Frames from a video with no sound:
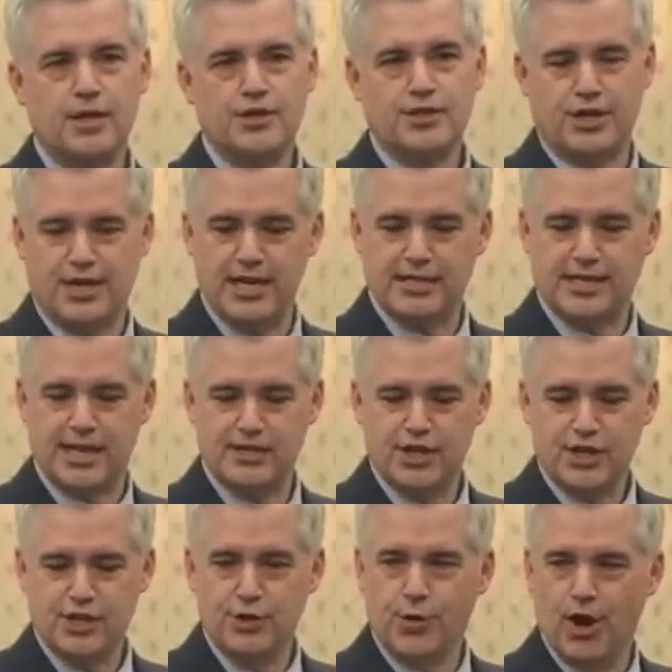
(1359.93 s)
So he
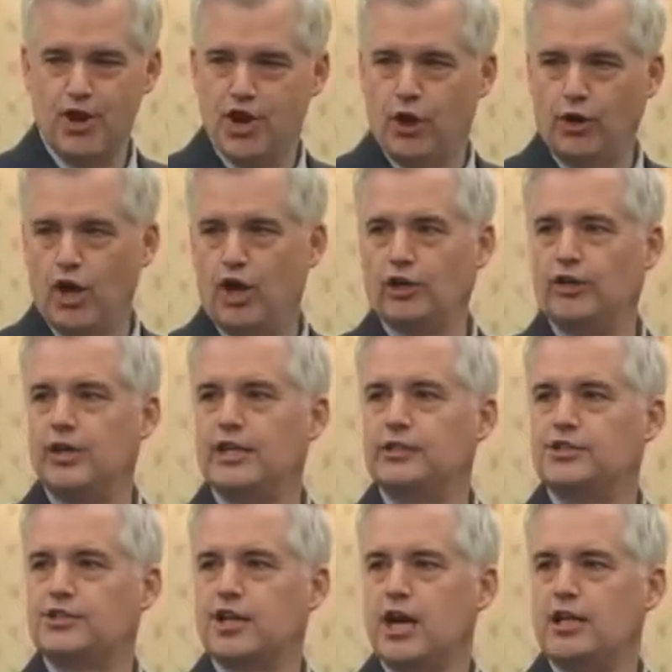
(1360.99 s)
says, you are no longer
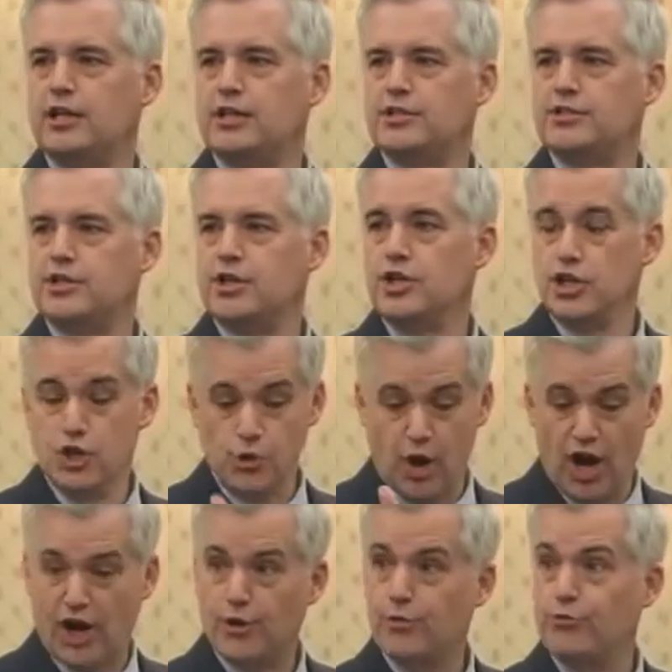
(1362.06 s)
English colonies. You
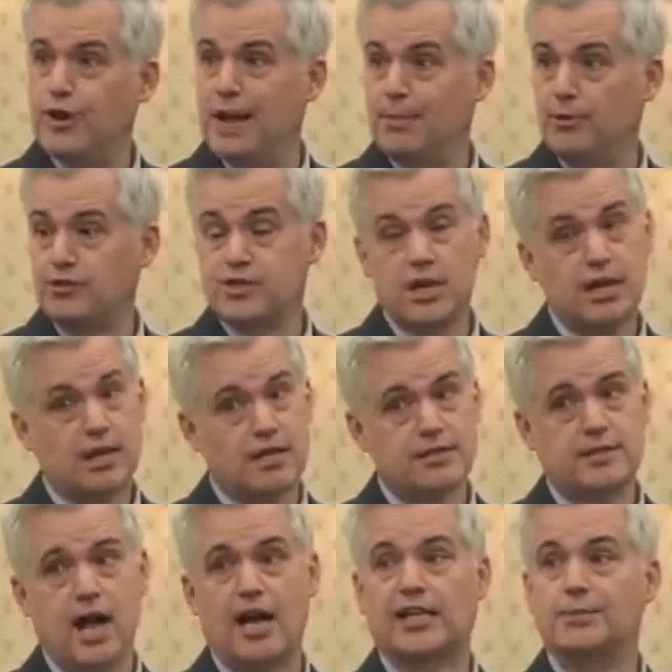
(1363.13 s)
are rebels. Now,
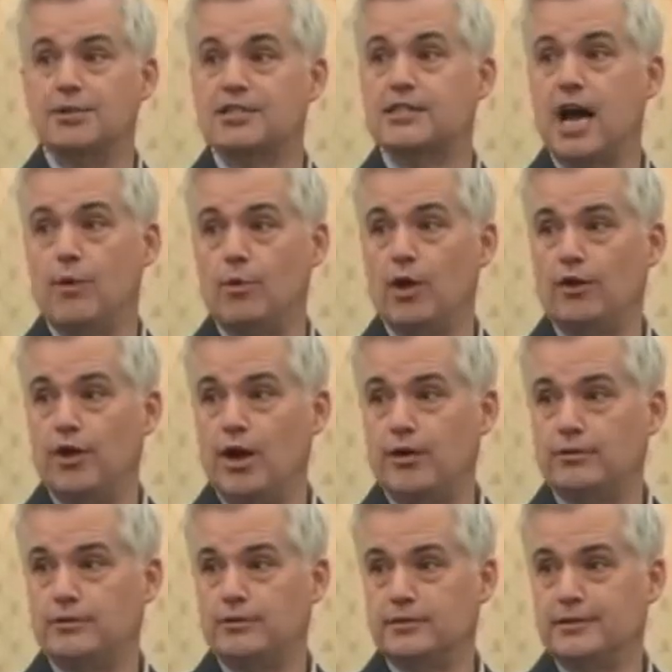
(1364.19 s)
this document's not well
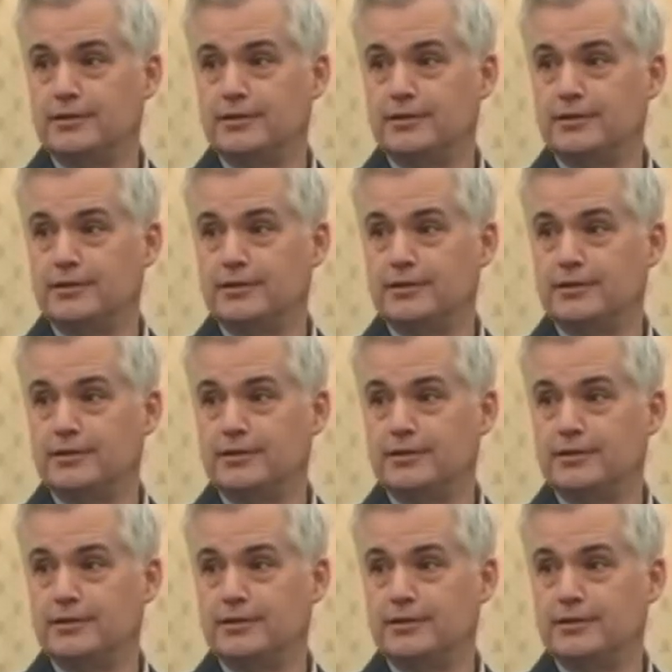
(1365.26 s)
known.